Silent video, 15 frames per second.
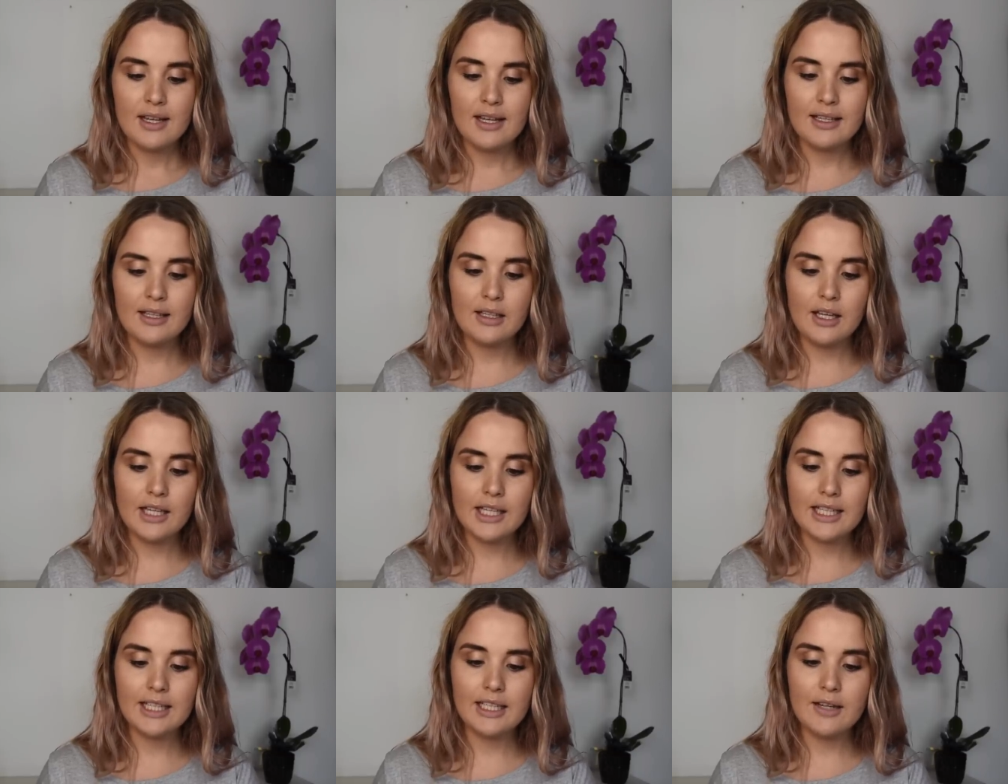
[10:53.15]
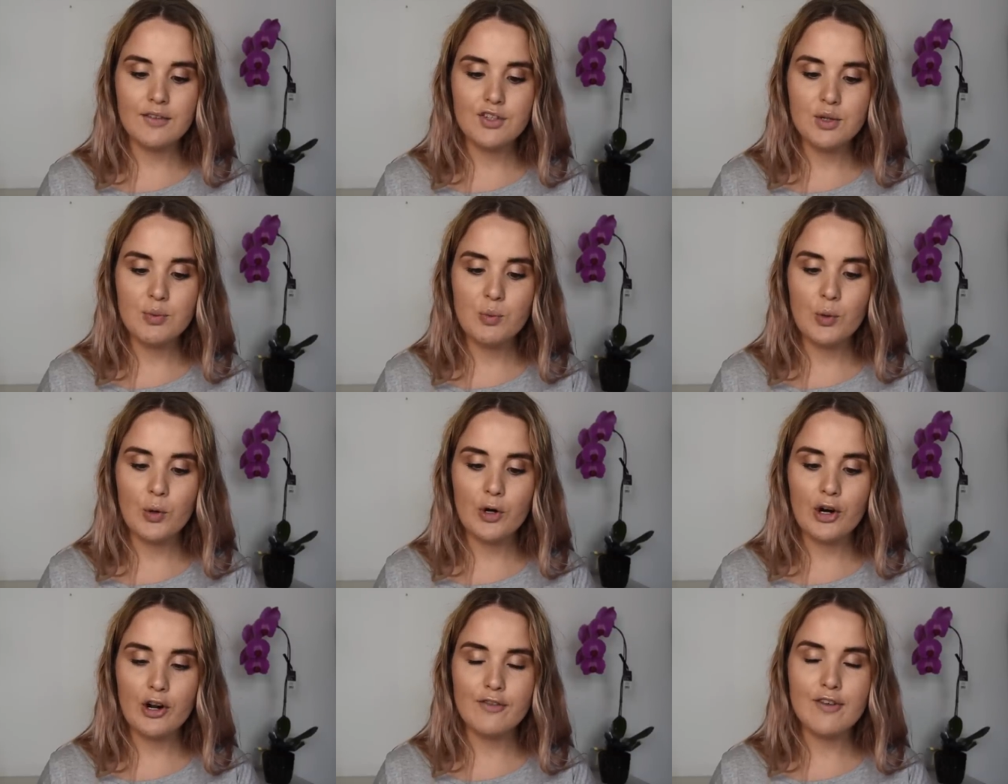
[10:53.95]
It gives you
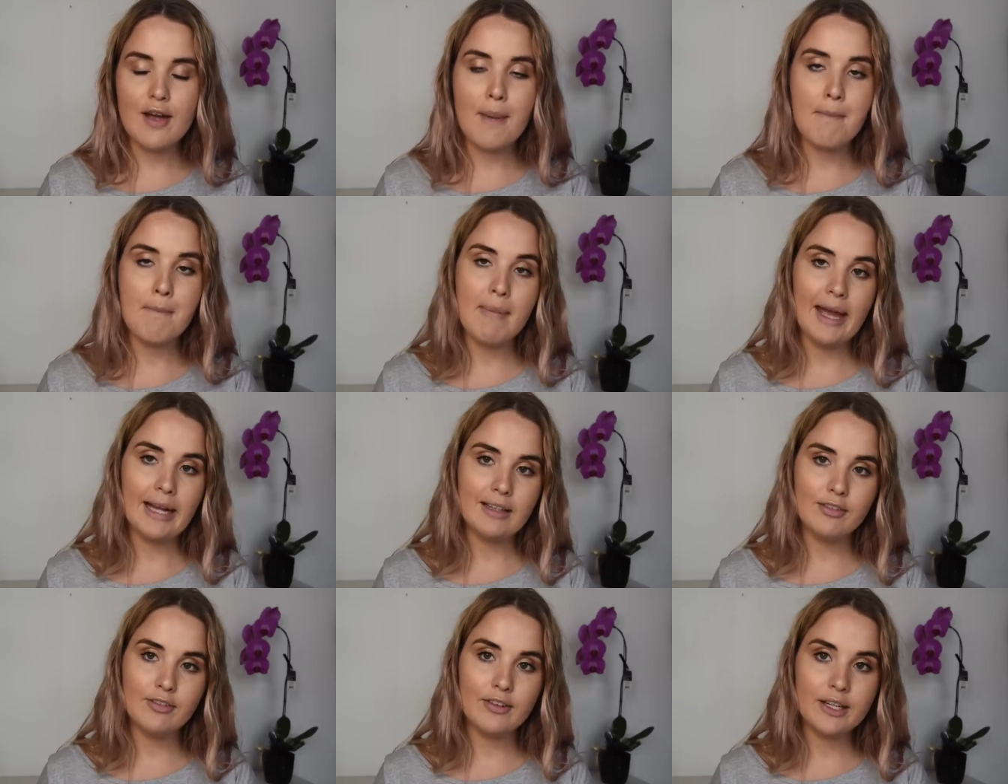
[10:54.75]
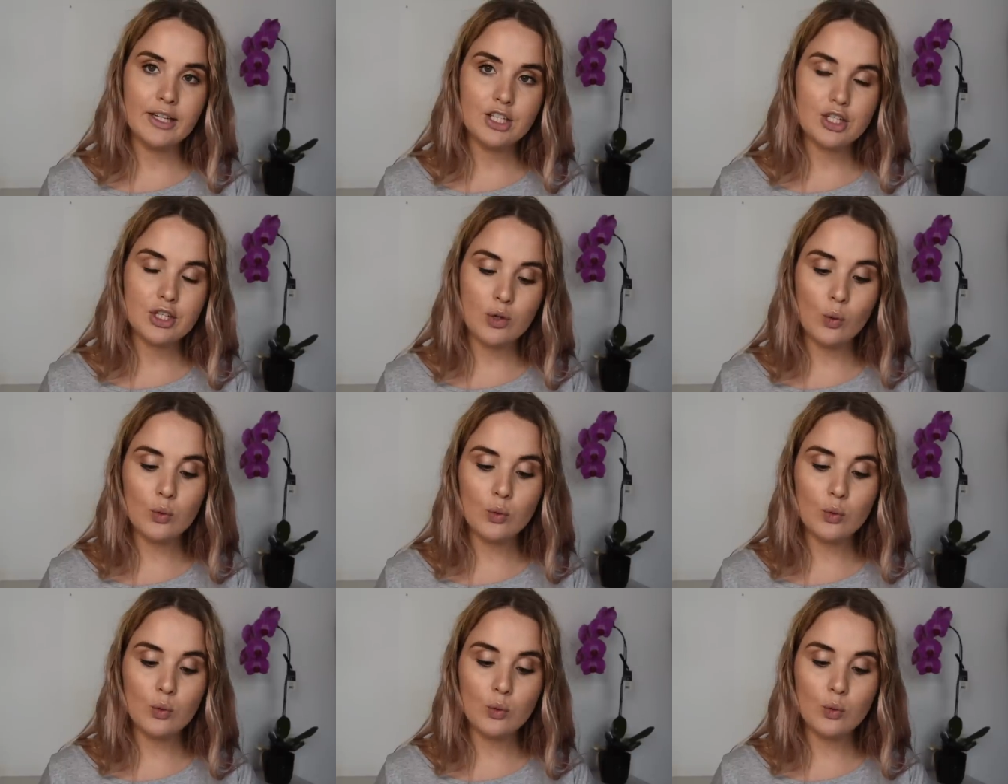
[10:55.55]
more of a matte finish.